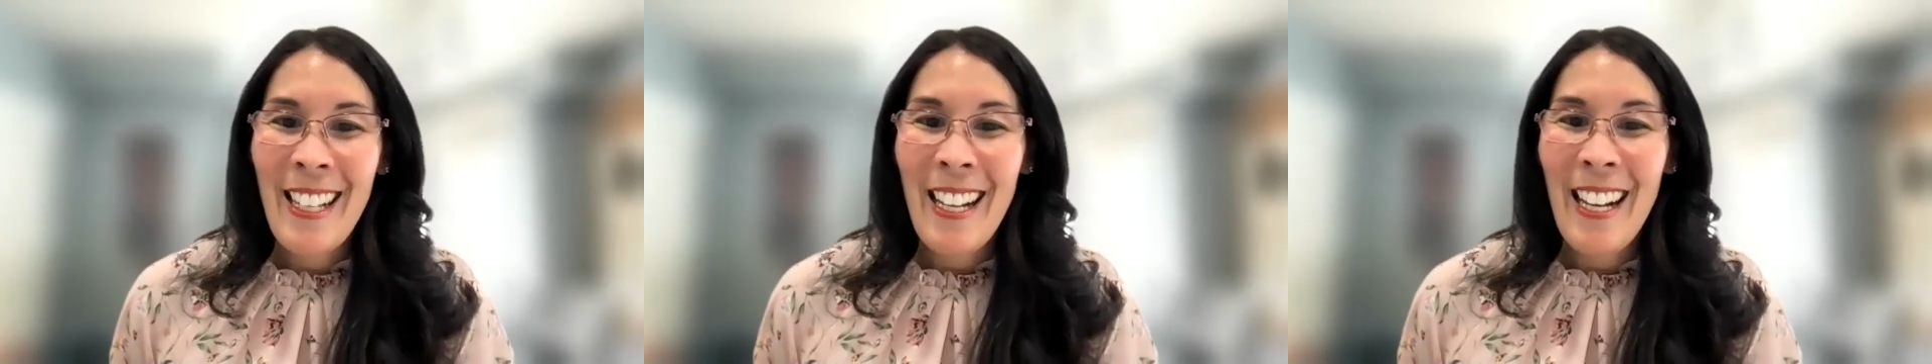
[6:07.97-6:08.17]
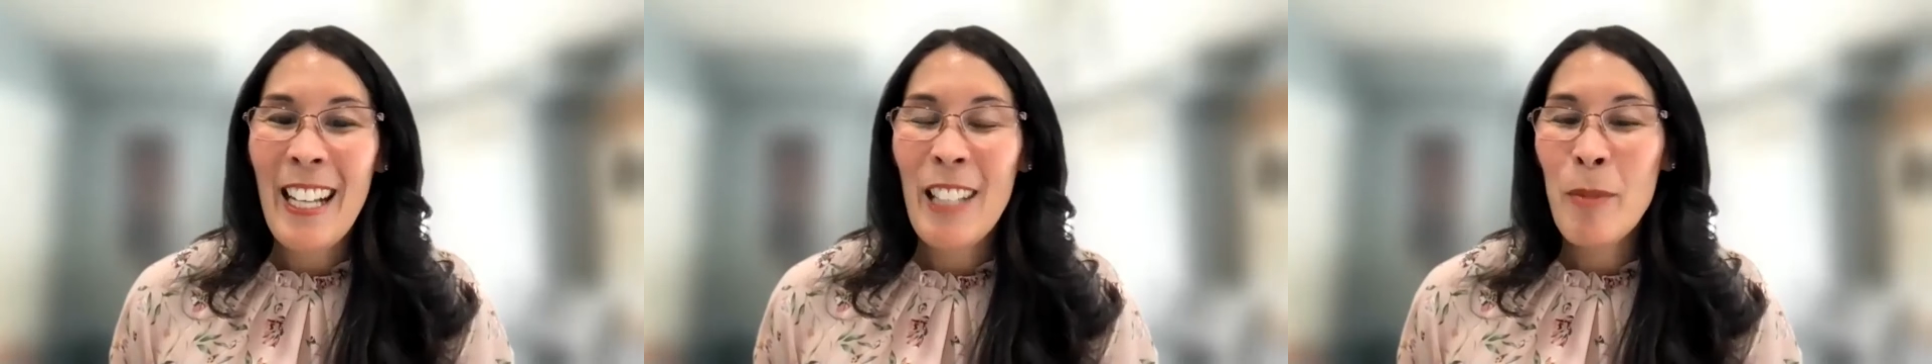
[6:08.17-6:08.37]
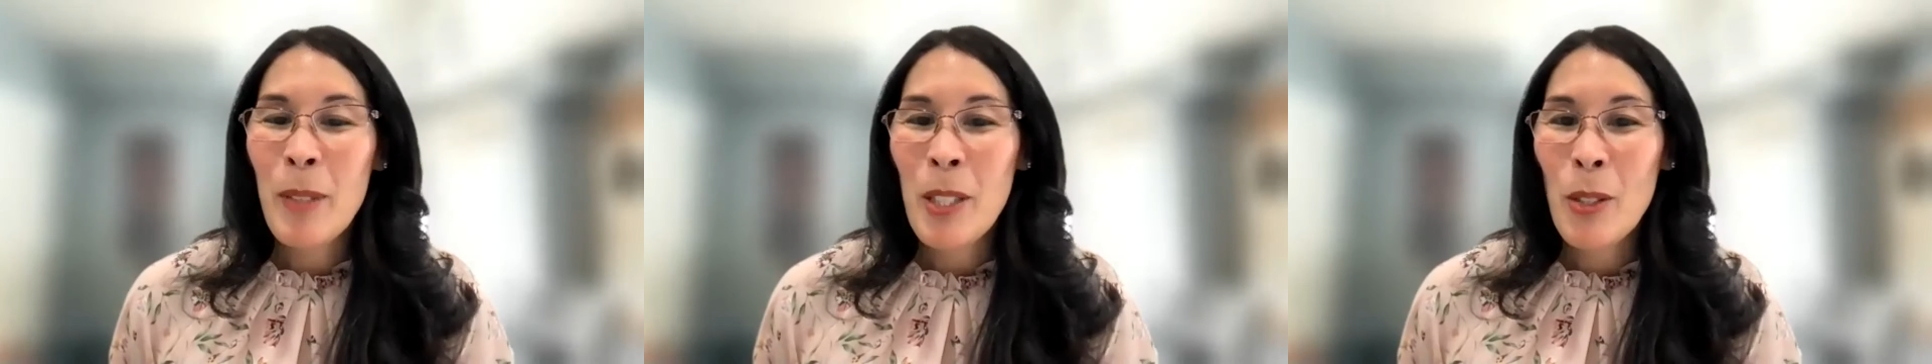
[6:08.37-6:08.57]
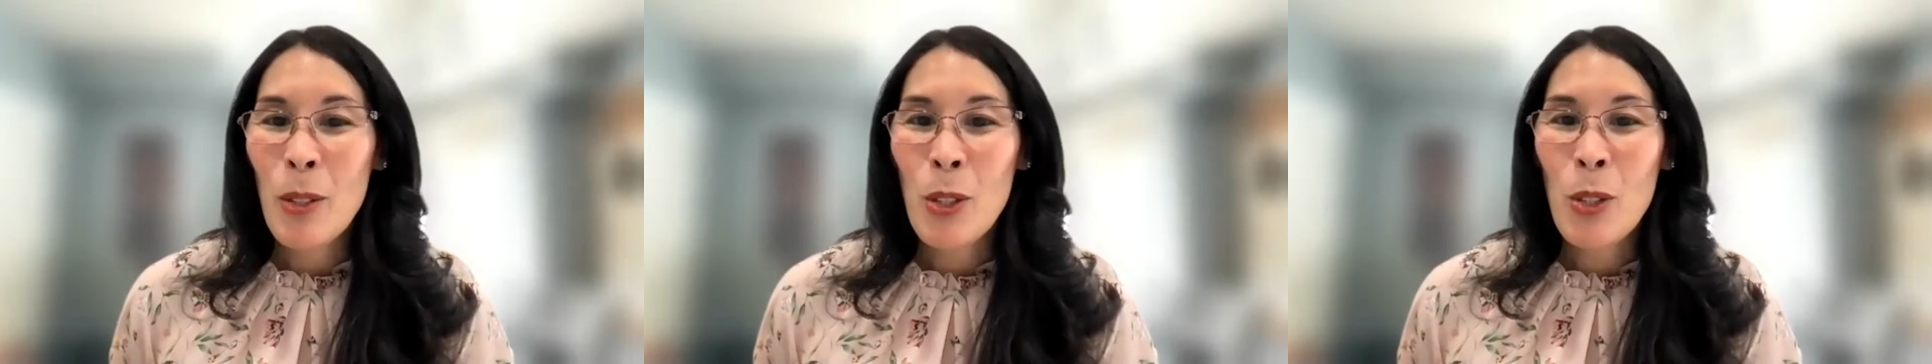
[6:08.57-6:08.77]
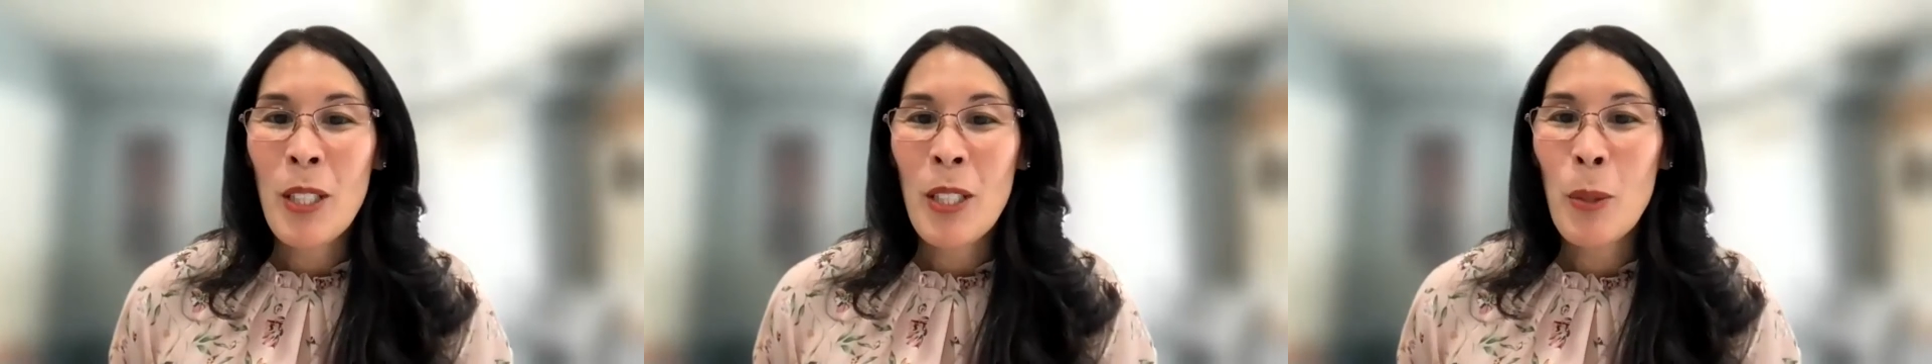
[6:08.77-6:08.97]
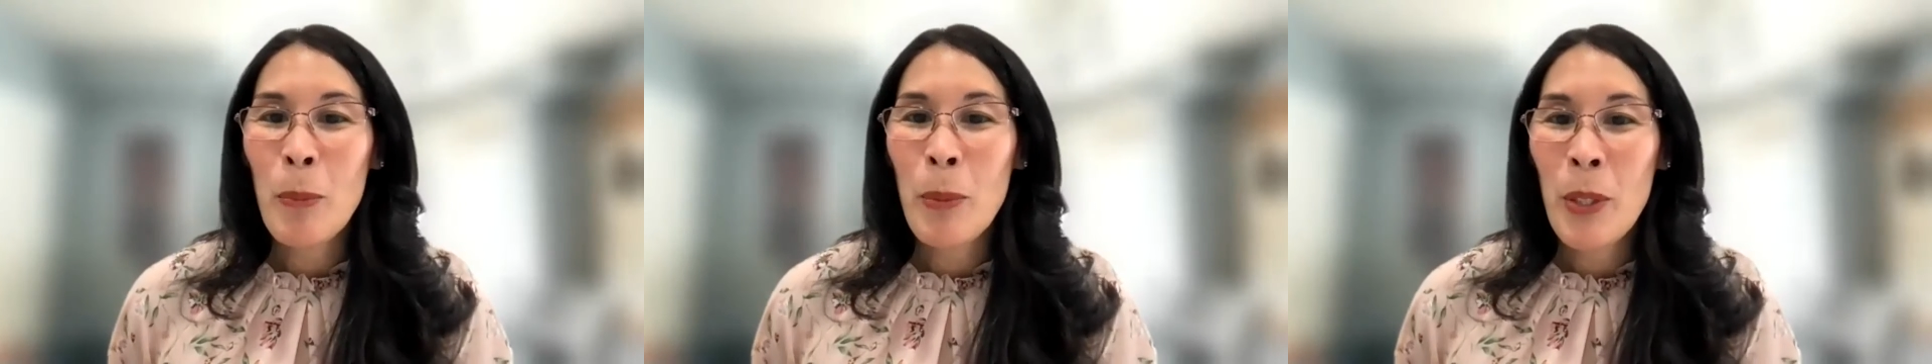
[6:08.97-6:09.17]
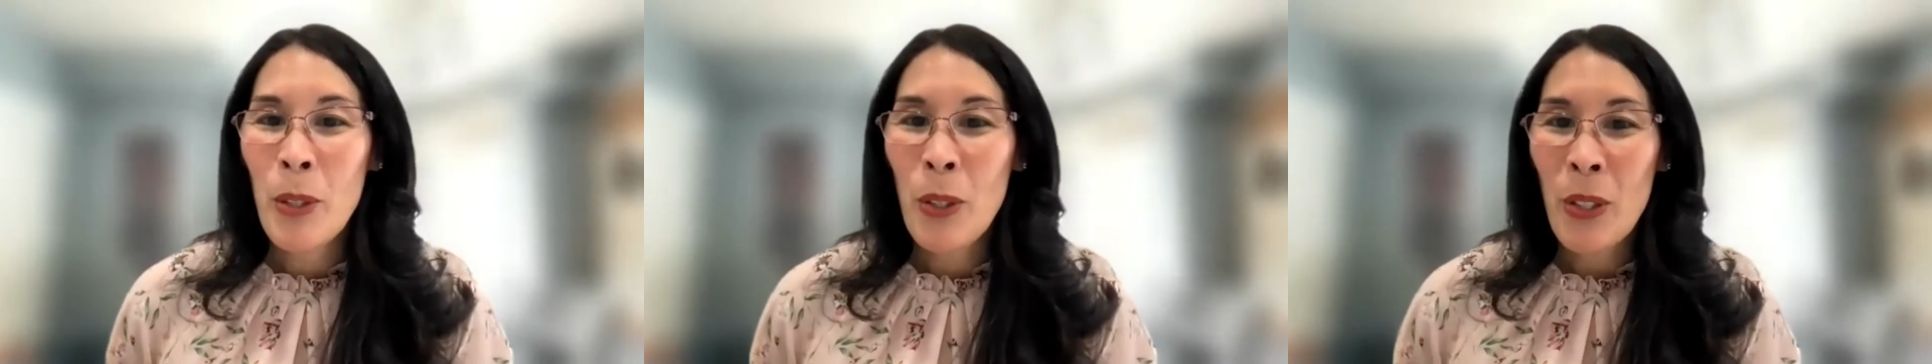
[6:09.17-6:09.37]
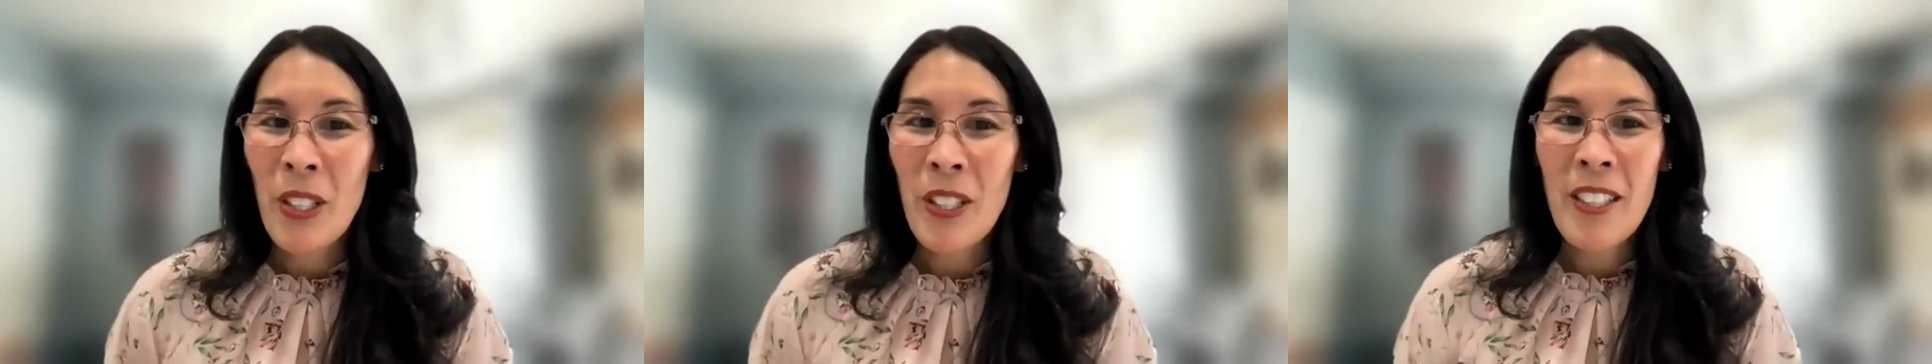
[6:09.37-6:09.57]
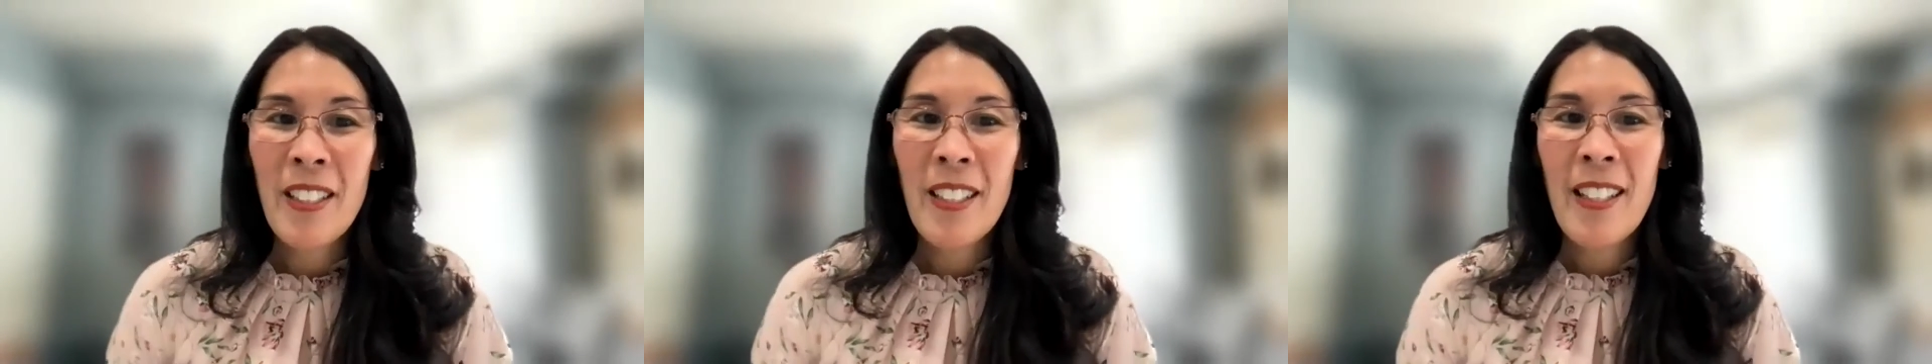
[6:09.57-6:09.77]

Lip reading: I'm a social entrepreneur,